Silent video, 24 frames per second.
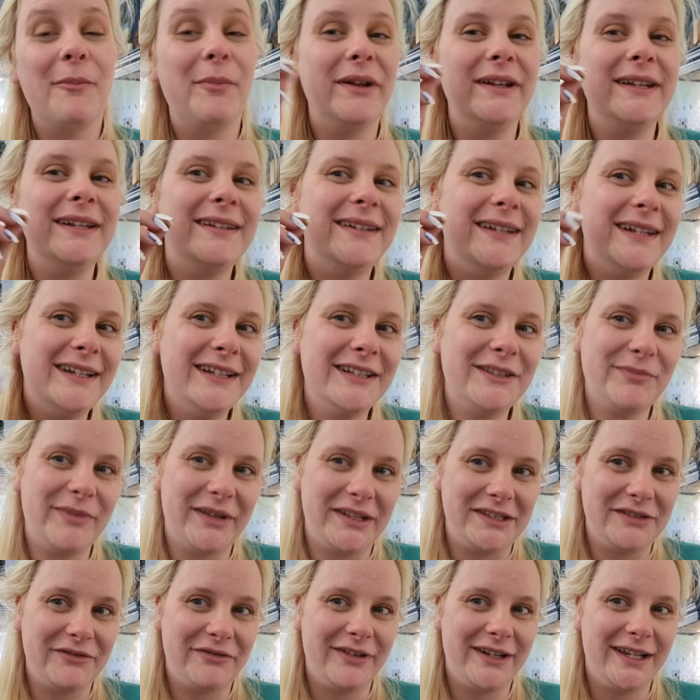but it didn't
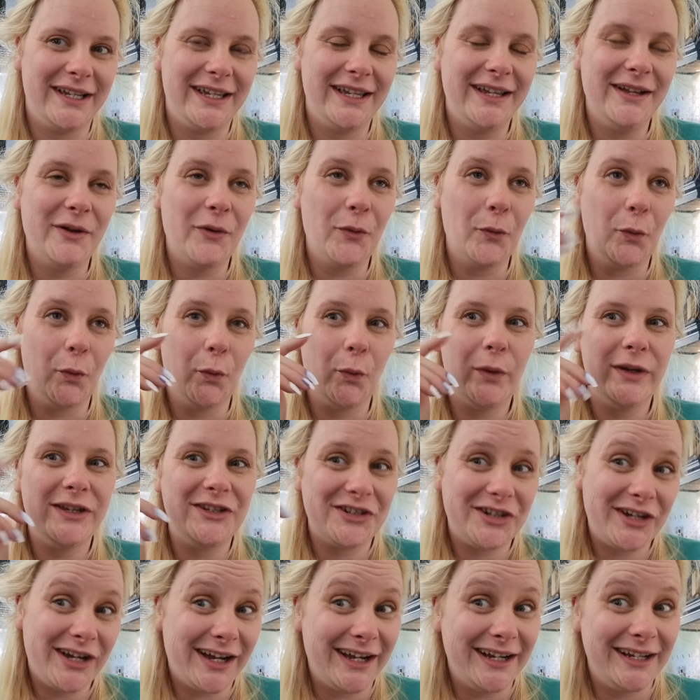specify
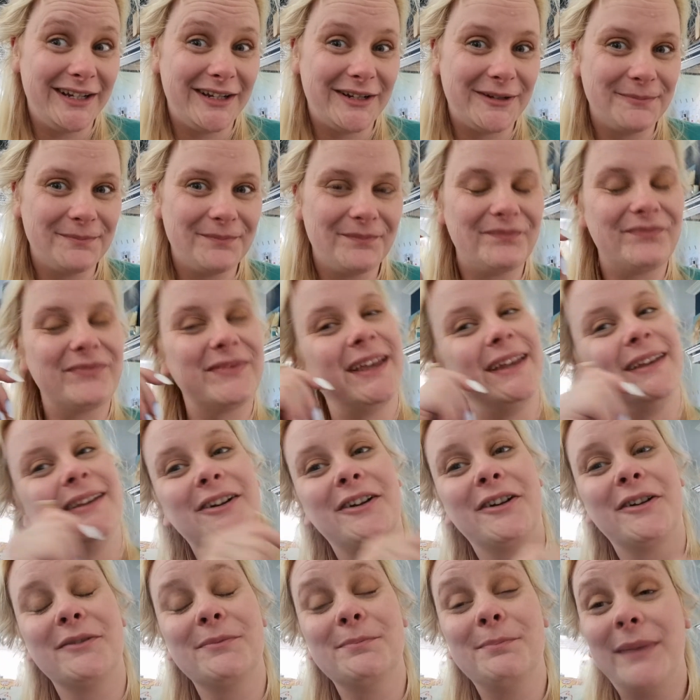which kind. And
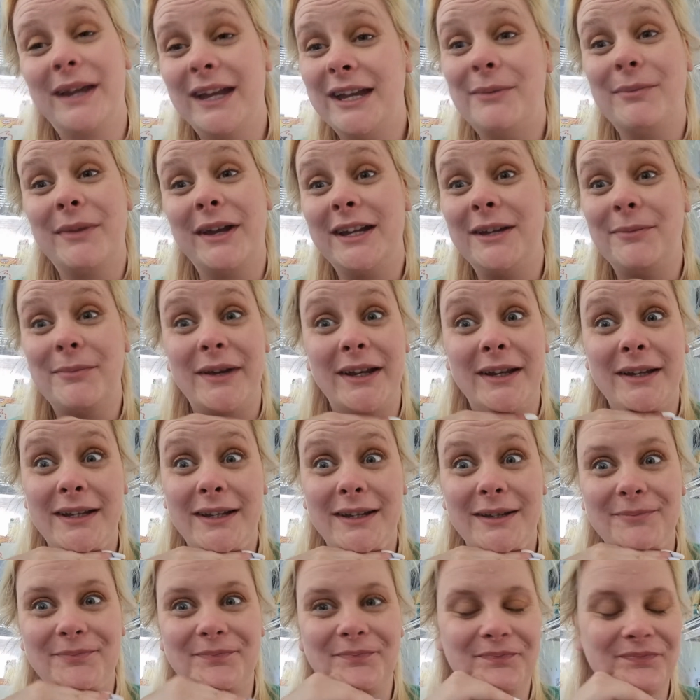there are many, many,
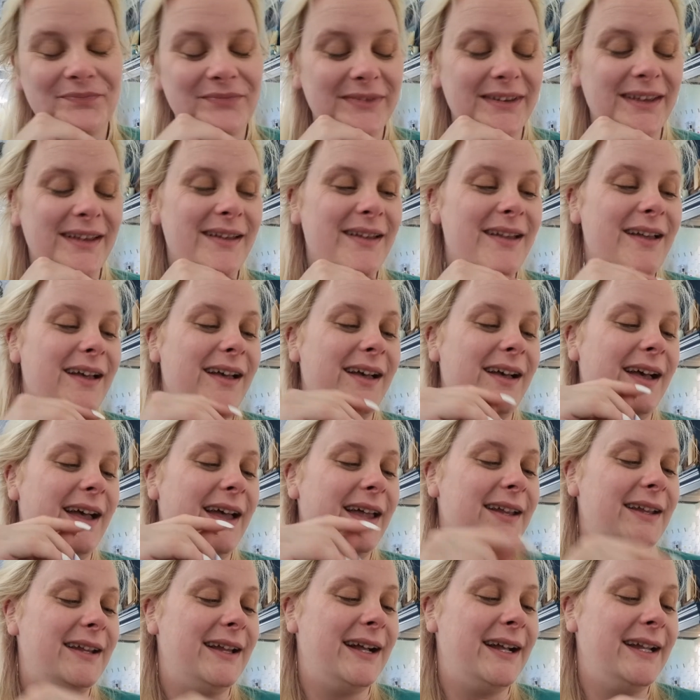many.
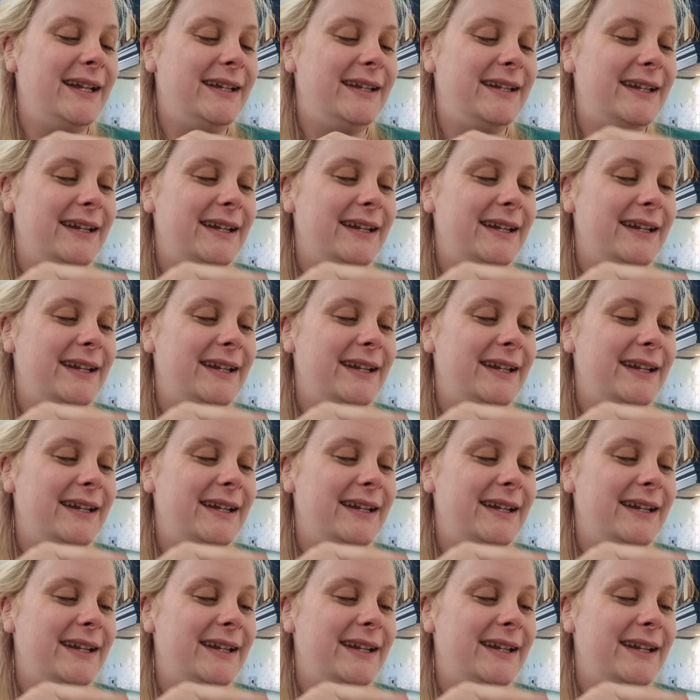And I